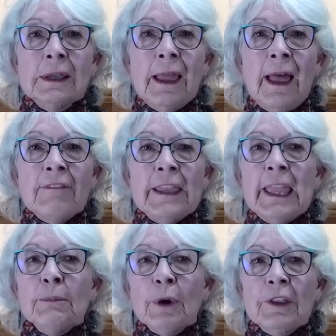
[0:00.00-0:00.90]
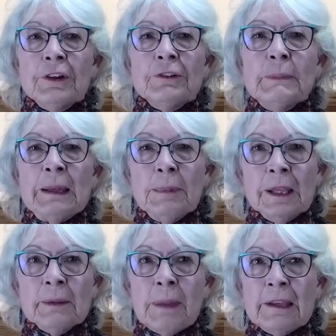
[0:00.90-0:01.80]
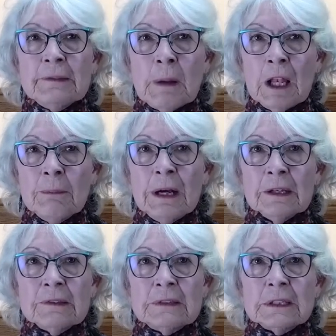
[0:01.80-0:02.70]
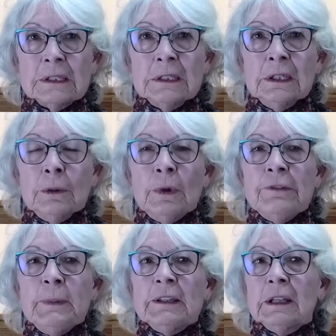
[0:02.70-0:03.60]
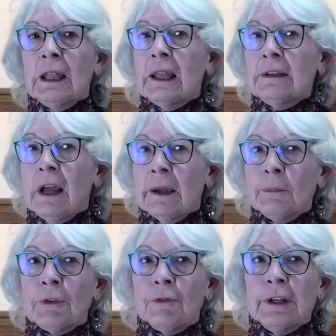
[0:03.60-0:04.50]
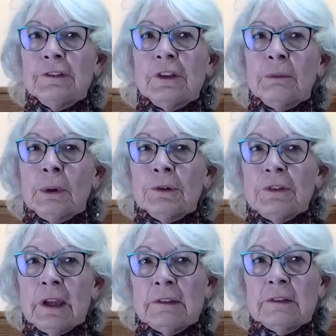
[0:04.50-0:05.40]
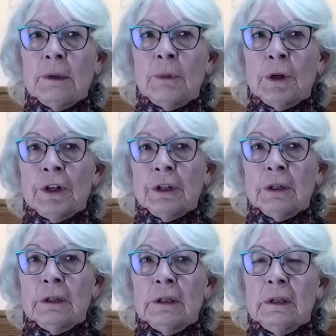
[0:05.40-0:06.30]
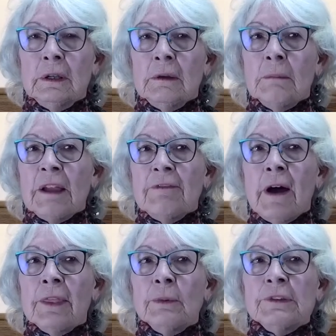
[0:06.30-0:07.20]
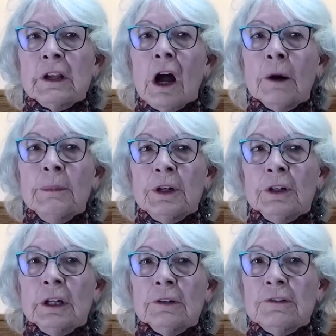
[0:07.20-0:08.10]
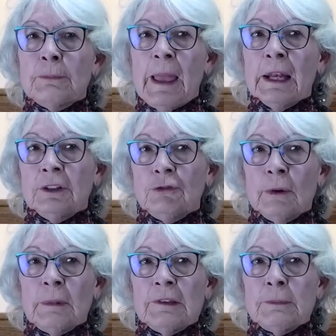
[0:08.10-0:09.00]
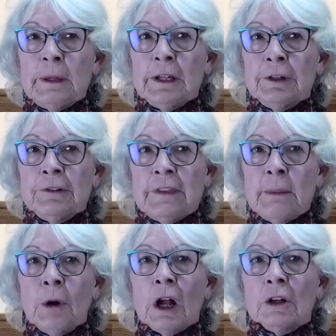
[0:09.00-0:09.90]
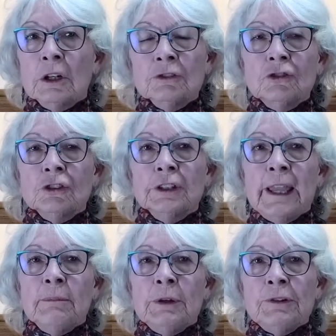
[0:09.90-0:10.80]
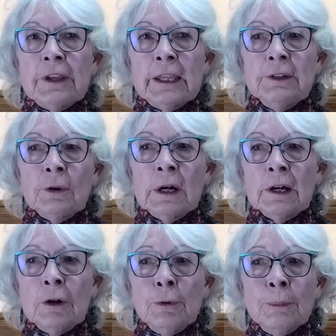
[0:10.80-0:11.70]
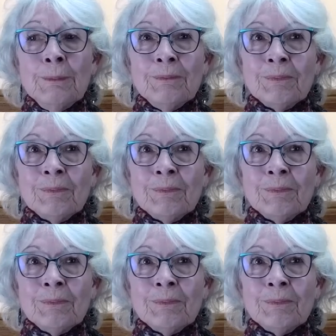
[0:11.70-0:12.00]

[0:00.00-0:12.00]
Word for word: Having eight brothers made playing baseball a must. We spent a lot of time with friends on both sides of the border. My father was a carpenter and learned Spanish from his peers. They brought culture and music into our home.